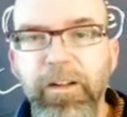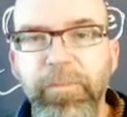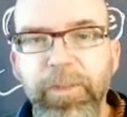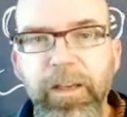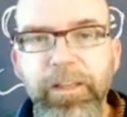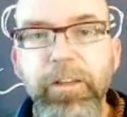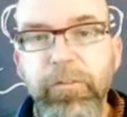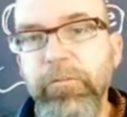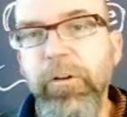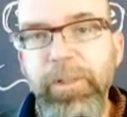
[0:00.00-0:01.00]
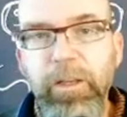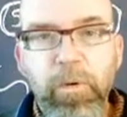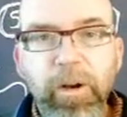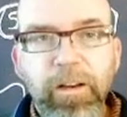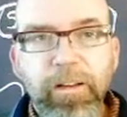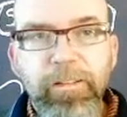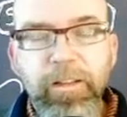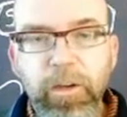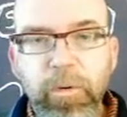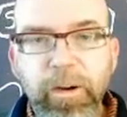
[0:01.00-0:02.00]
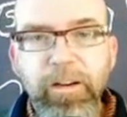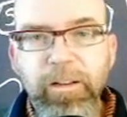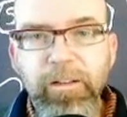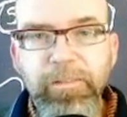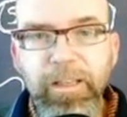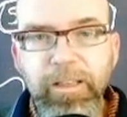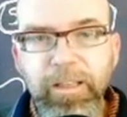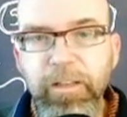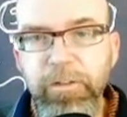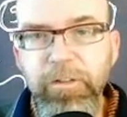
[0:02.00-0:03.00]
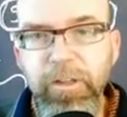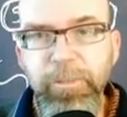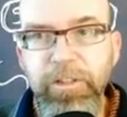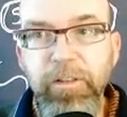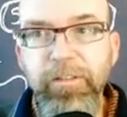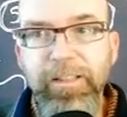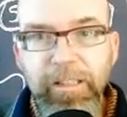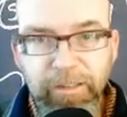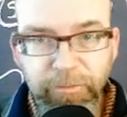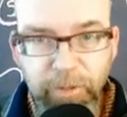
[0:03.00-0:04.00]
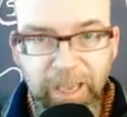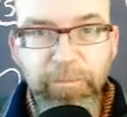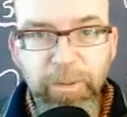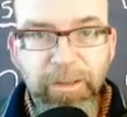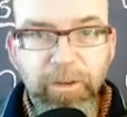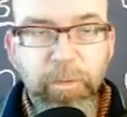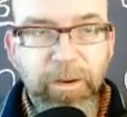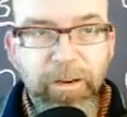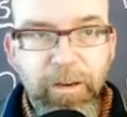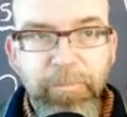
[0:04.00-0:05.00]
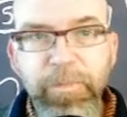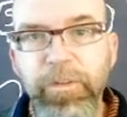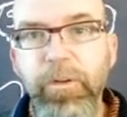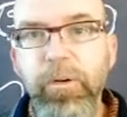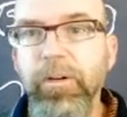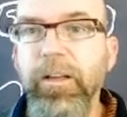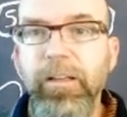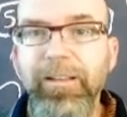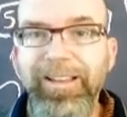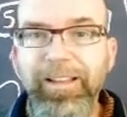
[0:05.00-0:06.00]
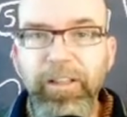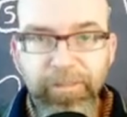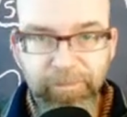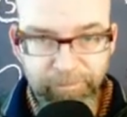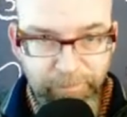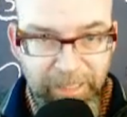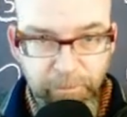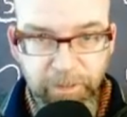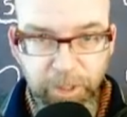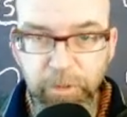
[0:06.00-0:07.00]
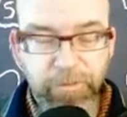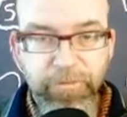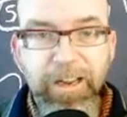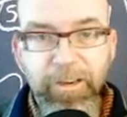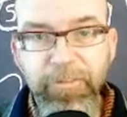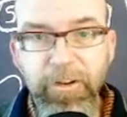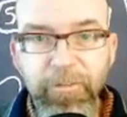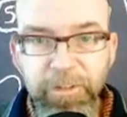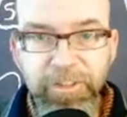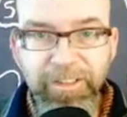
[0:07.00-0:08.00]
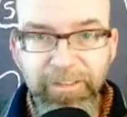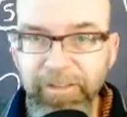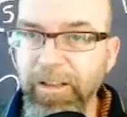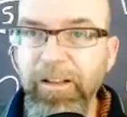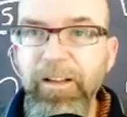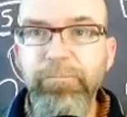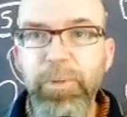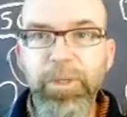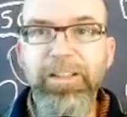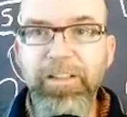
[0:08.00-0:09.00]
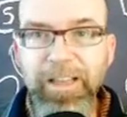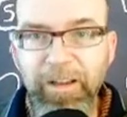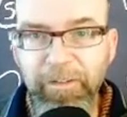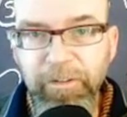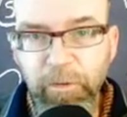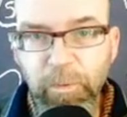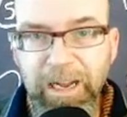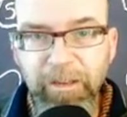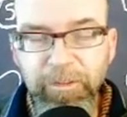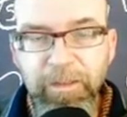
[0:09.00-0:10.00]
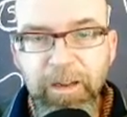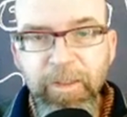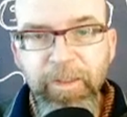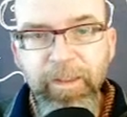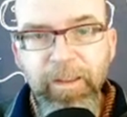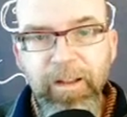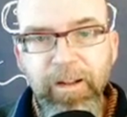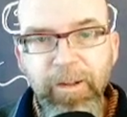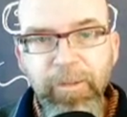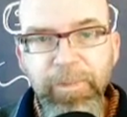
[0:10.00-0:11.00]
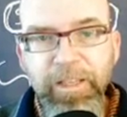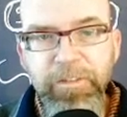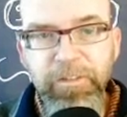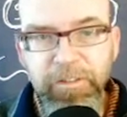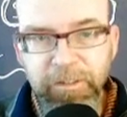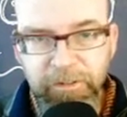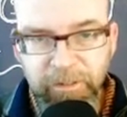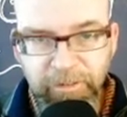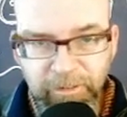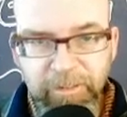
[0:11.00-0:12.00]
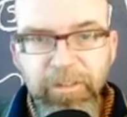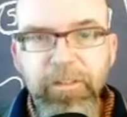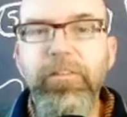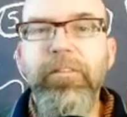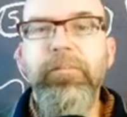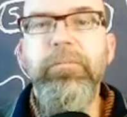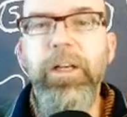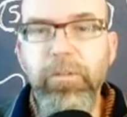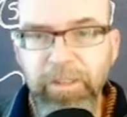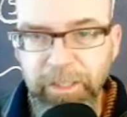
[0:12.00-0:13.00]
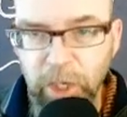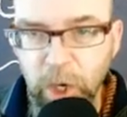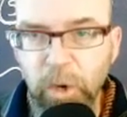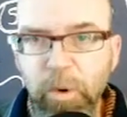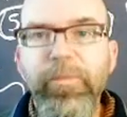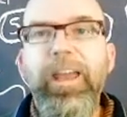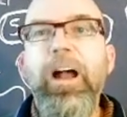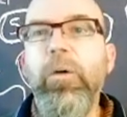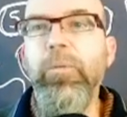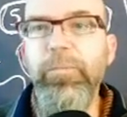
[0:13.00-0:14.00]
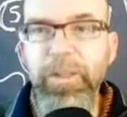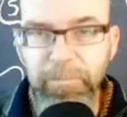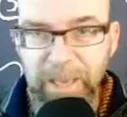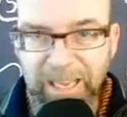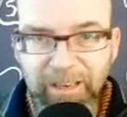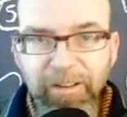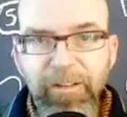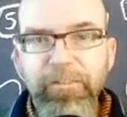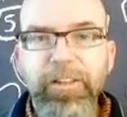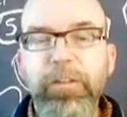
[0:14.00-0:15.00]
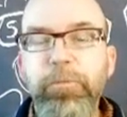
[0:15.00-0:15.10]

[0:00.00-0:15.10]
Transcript: uh, even from the aquaria the aquaria uh, industry. But certainly, if you have one in an aquarium, you're going to be hit with a huge fine if you're ever seen putting this out into the wild, uh, because there's a concern that these we don't really know how competitive these